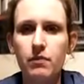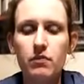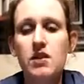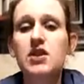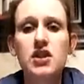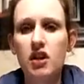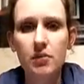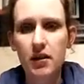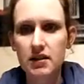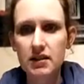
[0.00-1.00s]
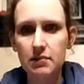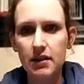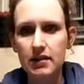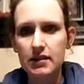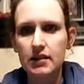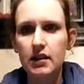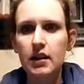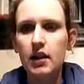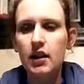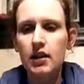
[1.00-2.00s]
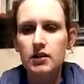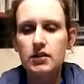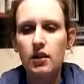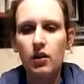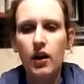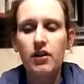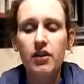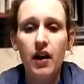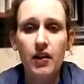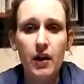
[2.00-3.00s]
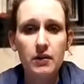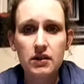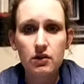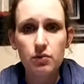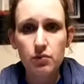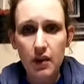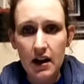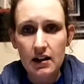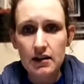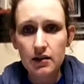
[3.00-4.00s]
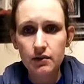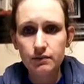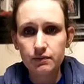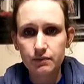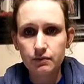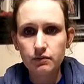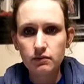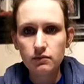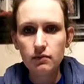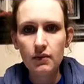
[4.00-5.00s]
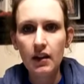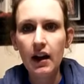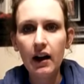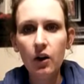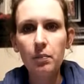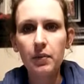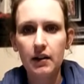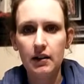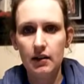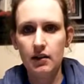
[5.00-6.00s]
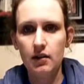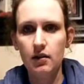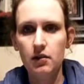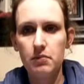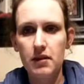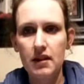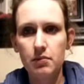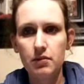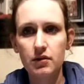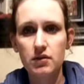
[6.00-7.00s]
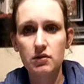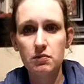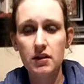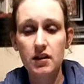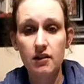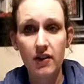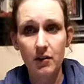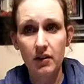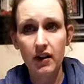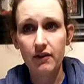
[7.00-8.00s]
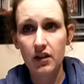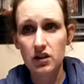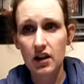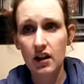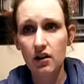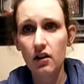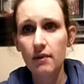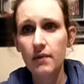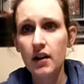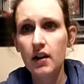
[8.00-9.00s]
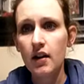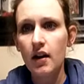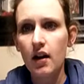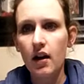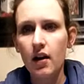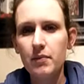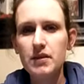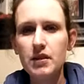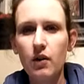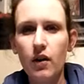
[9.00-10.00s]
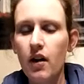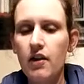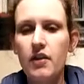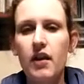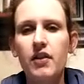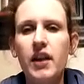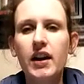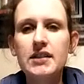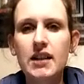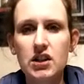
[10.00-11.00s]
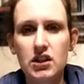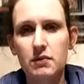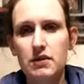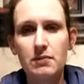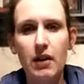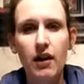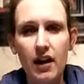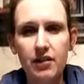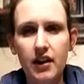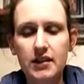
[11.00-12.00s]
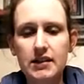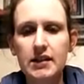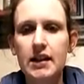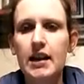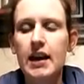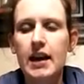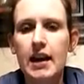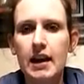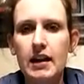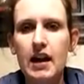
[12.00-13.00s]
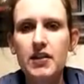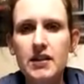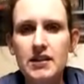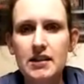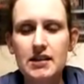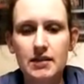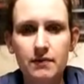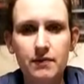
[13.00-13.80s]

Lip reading: teaching our participants. So I thought that was a great help in being able to be a family life educator. So the next section was about ethics. And ethics is